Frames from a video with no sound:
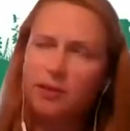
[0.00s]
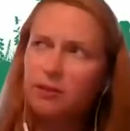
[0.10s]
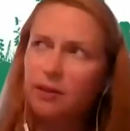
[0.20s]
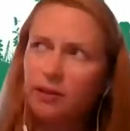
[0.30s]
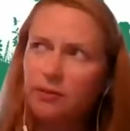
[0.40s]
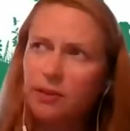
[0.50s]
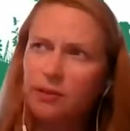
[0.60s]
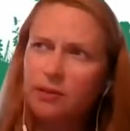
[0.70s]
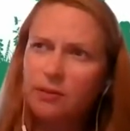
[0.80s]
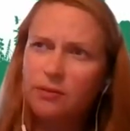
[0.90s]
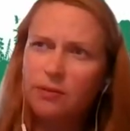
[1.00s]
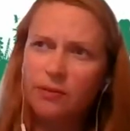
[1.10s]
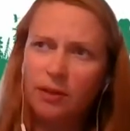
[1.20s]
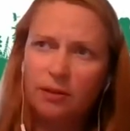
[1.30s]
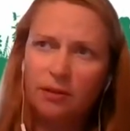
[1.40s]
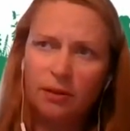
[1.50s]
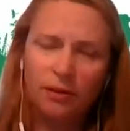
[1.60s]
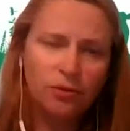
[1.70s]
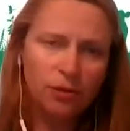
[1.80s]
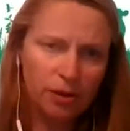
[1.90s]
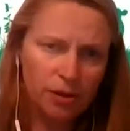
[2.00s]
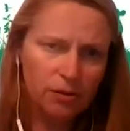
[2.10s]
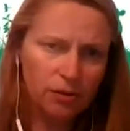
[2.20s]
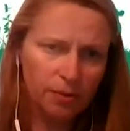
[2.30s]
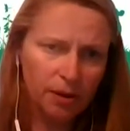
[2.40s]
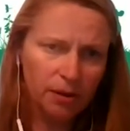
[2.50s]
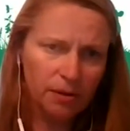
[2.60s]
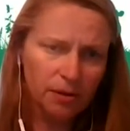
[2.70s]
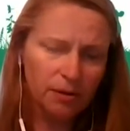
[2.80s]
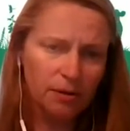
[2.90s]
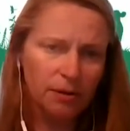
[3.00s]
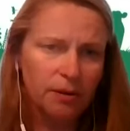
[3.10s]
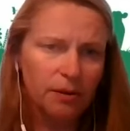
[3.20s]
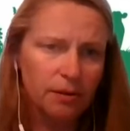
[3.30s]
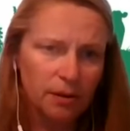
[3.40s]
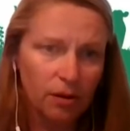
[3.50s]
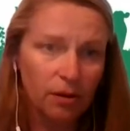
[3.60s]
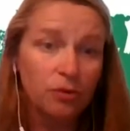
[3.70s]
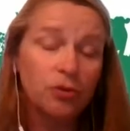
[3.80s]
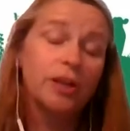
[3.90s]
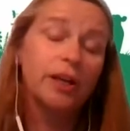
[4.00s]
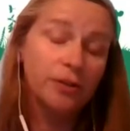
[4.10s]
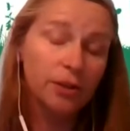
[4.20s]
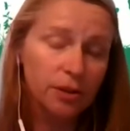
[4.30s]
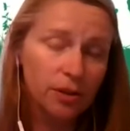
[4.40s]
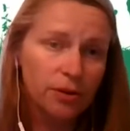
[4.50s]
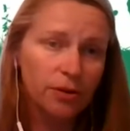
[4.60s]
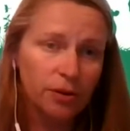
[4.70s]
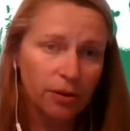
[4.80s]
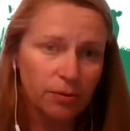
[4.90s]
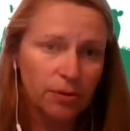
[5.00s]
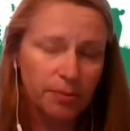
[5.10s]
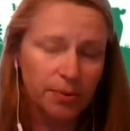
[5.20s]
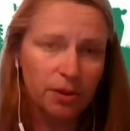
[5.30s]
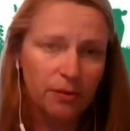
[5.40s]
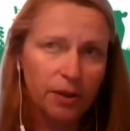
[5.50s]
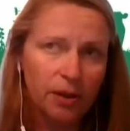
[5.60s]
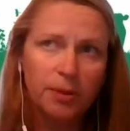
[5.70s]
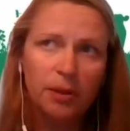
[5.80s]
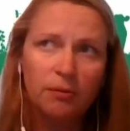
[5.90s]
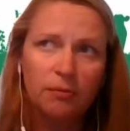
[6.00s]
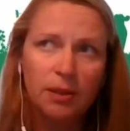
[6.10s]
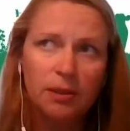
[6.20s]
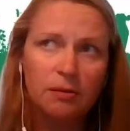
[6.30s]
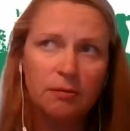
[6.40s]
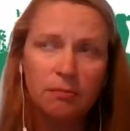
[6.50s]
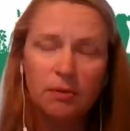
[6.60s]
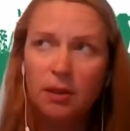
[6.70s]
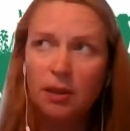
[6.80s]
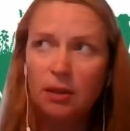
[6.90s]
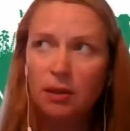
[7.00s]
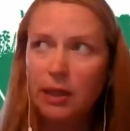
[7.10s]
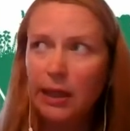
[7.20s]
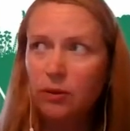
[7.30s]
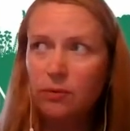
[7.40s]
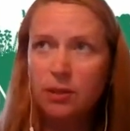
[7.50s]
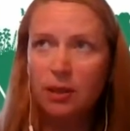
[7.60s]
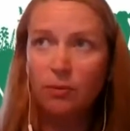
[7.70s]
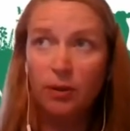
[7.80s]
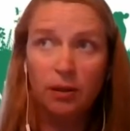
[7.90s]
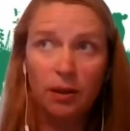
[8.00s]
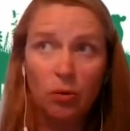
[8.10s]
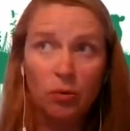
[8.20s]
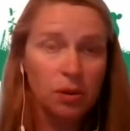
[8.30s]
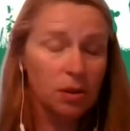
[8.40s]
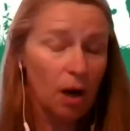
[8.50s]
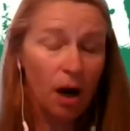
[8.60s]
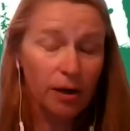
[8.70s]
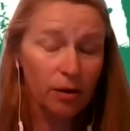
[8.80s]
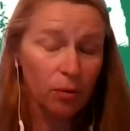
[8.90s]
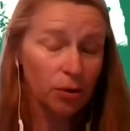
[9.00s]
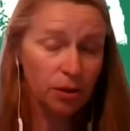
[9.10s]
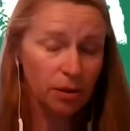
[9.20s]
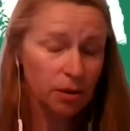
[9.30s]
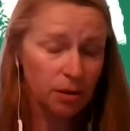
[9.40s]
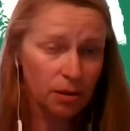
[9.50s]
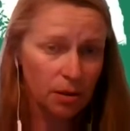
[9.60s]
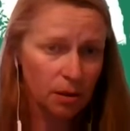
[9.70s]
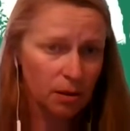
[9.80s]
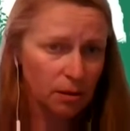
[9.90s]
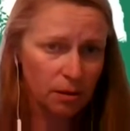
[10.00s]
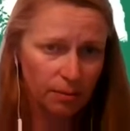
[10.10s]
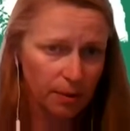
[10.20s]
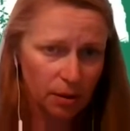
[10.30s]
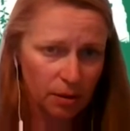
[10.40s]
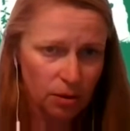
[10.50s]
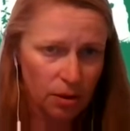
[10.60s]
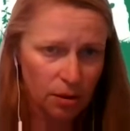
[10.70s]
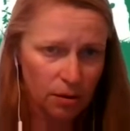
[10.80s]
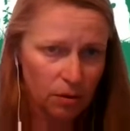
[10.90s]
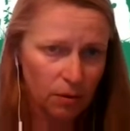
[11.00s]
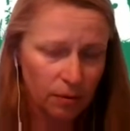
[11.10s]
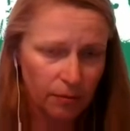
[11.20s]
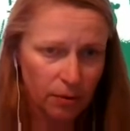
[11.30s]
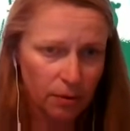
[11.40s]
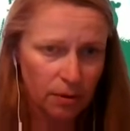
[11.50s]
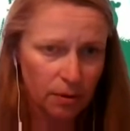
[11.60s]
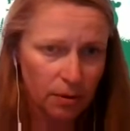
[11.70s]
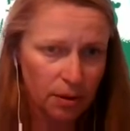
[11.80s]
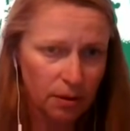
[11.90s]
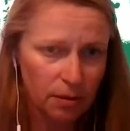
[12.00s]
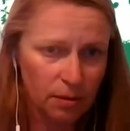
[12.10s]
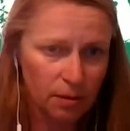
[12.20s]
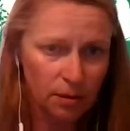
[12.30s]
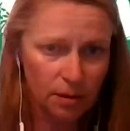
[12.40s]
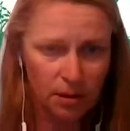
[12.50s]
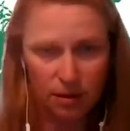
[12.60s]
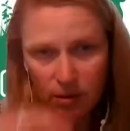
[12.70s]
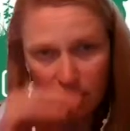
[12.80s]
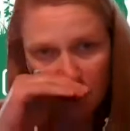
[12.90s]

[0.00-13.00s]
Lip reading: because, like you say, there's loads of kind of the cultural history behind it all and the cultural heritage, that you're also preserving. I mean, can you say where the oldest orchard is in Ireland? I mean, that you guys know of, or is that?